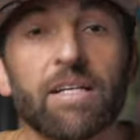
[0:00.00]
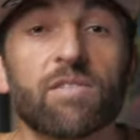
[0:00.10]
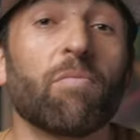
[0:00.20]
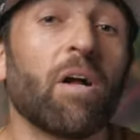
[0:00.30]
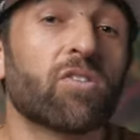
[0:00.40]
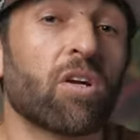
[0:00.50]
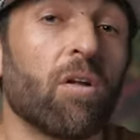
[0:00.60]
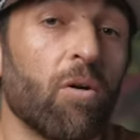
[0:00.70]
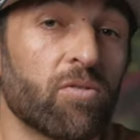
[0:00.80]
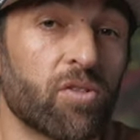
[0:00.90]
is much
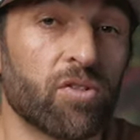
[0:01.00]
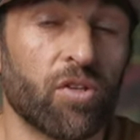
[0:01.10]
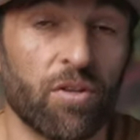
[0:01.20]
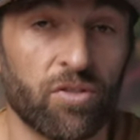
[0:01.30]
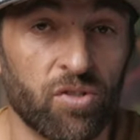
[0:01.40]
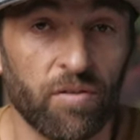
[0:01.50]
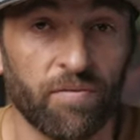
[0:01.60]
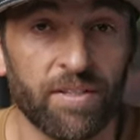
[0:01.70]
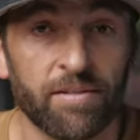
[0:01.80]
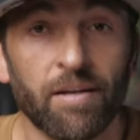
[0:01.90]
closer to the
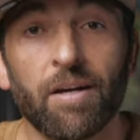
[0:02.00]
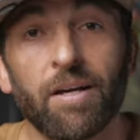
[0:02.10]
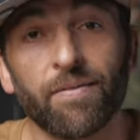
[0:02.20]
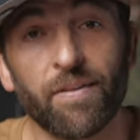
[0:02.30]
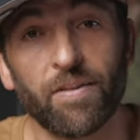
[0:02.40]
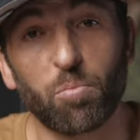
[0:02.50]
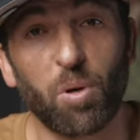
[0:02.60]
surface than the